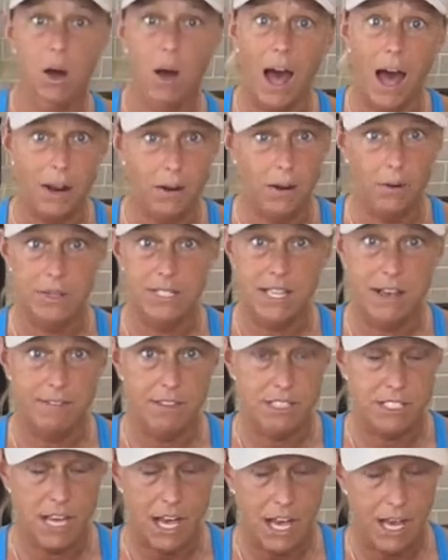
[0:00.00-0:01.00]
I don't always have
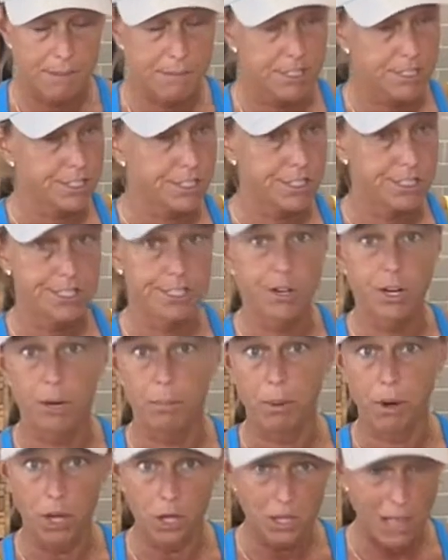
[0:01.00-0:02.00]
the time to just
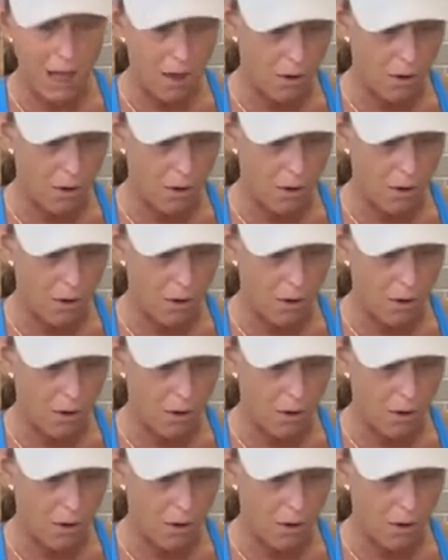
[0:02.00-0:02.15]
pull